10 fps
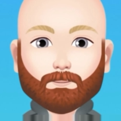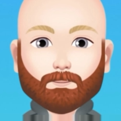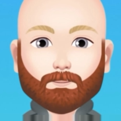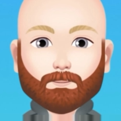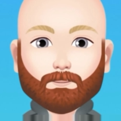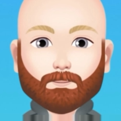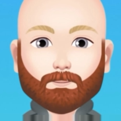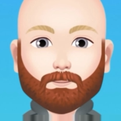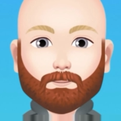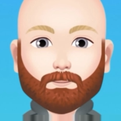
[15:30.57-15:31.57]

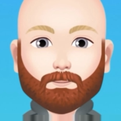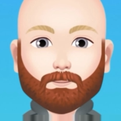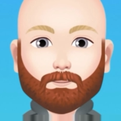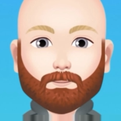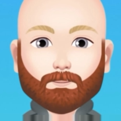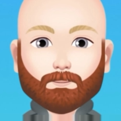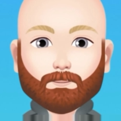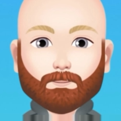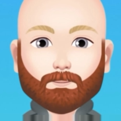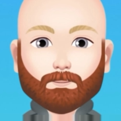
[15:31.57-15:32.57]

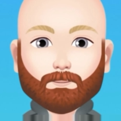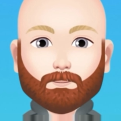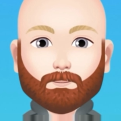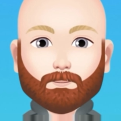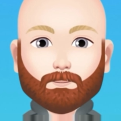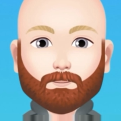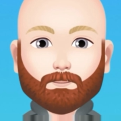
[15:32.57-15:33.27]
(no lip movement)